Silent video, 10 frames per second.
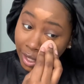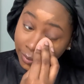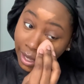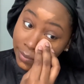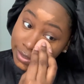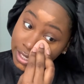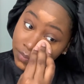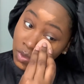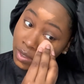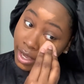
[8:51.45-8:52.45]
Like, that was
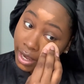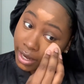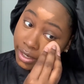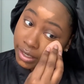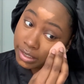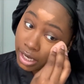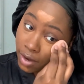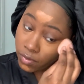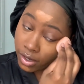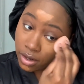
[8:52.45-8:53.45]
something that I could
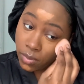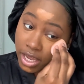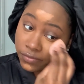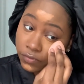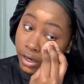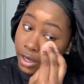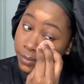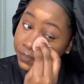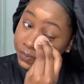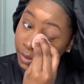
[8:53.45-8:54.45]
never get away from.